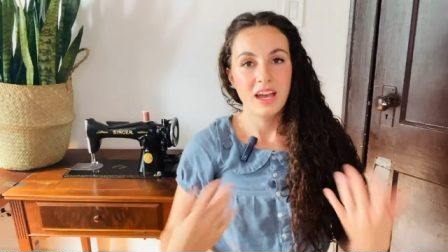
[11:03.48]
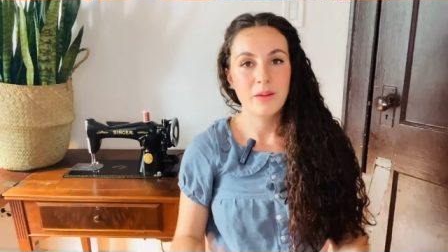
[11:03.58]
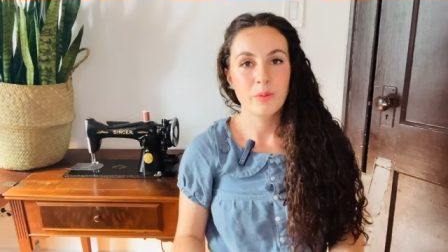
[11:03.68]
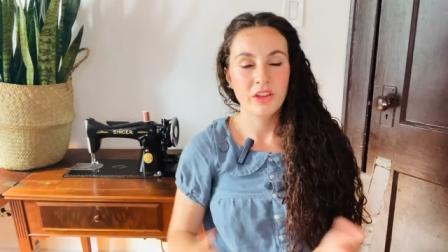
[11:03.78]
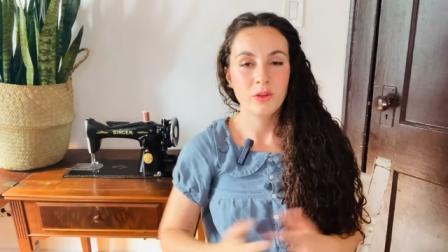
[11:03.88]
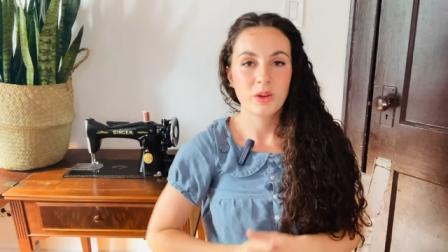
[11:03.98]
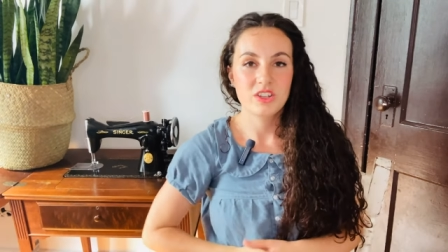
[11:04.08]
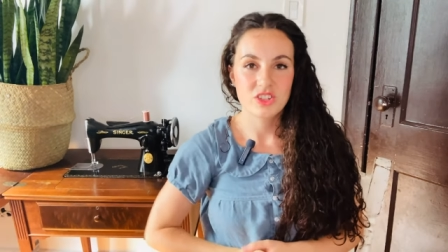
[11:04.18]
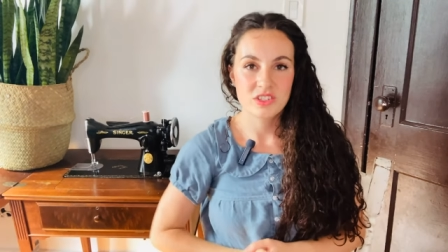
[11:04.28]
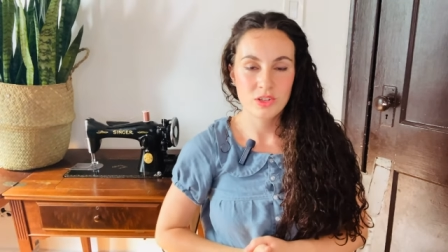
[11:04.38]
And by the way,
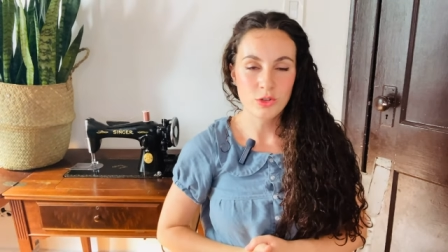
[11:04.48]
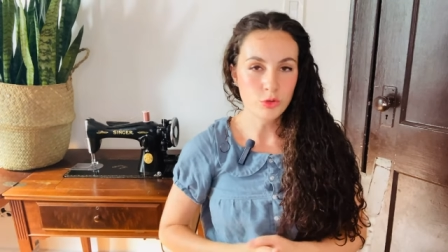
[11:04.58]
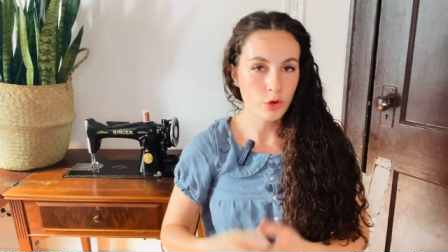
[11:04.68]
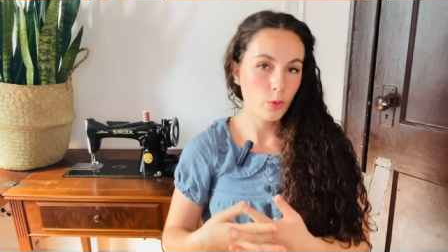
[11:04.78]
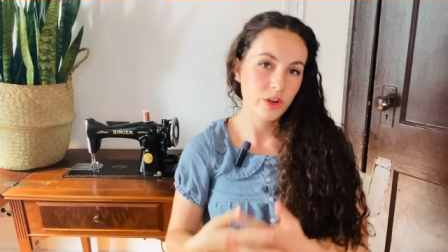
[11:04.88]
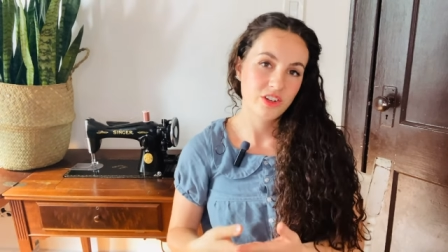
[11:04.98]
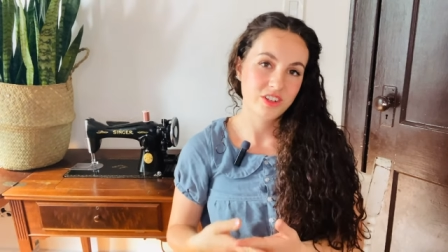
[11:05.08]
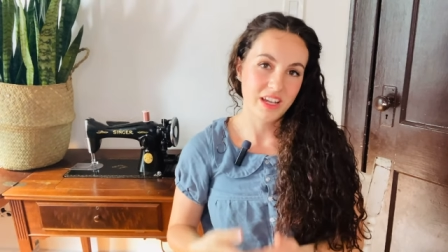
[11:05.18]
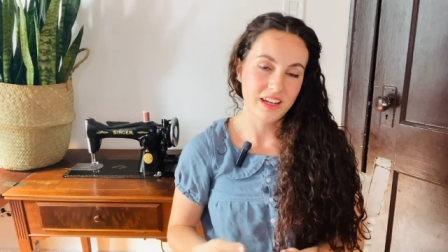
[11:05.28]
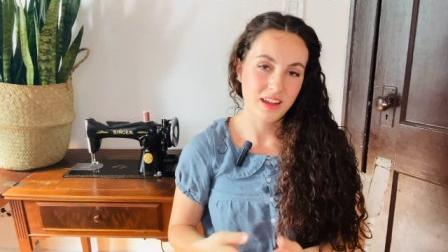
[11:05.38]
just so you know what you're
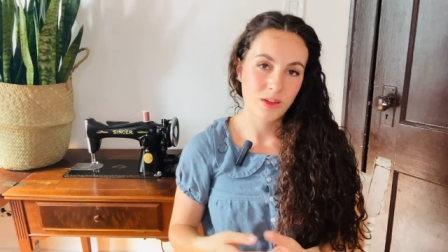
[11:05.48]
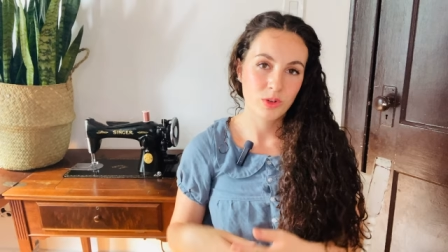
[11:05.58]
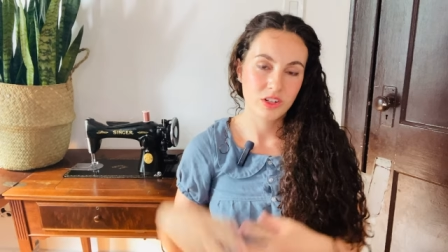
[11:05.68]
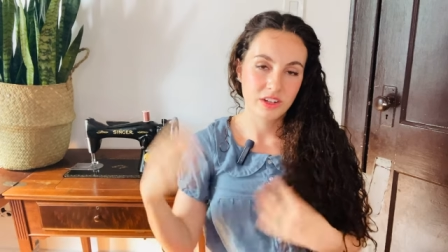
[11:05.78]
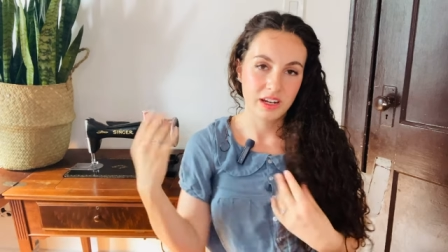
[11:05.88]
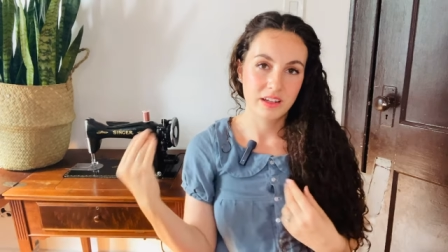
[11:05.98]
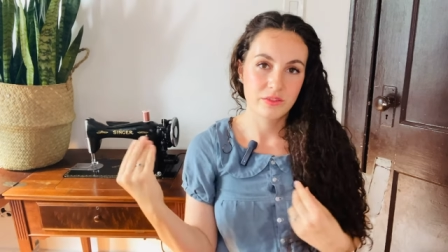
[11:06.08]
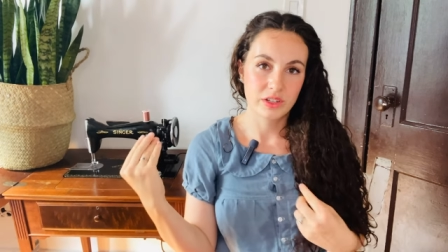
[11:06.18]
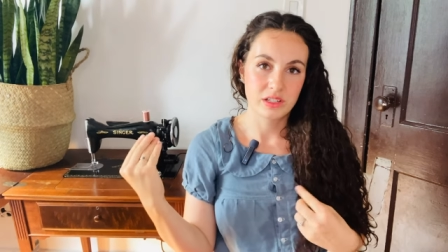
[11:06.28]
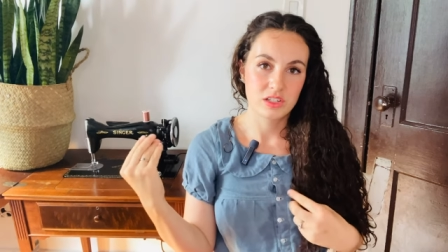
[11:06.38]
getting when you're getting a
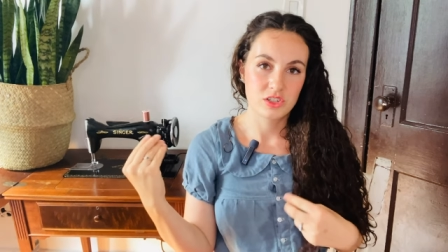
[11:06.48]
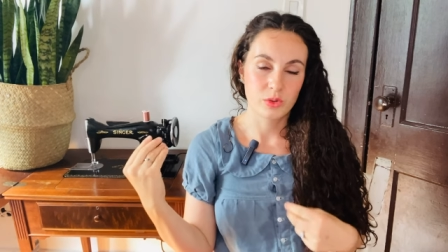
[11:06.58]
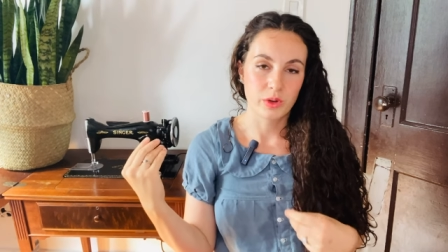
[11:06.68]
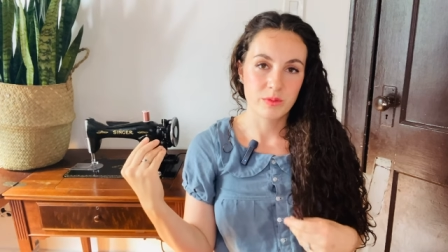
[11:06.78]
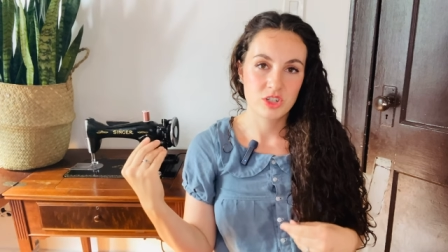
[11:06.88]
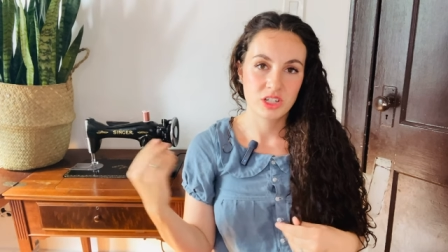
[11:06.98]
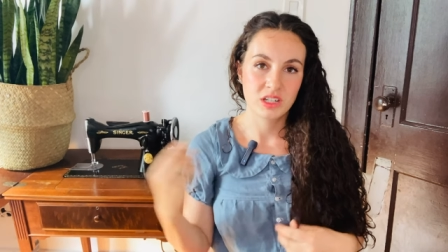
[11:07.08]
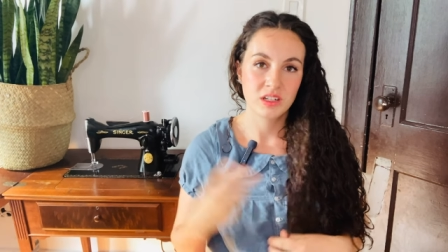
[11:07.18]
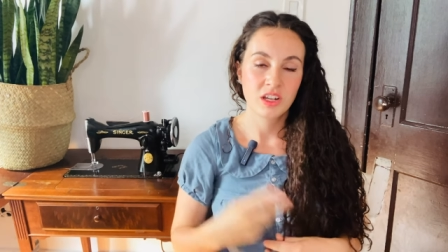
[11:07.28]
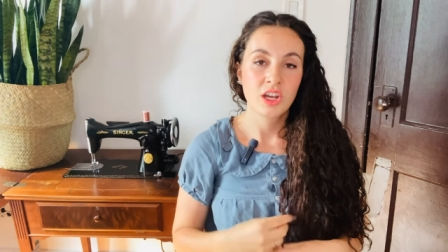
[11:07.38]
vintage sewing
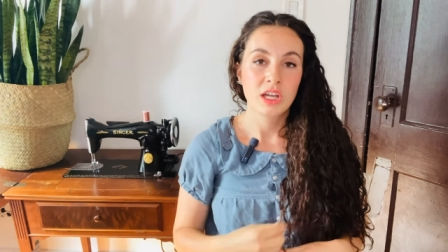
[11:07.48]
machine,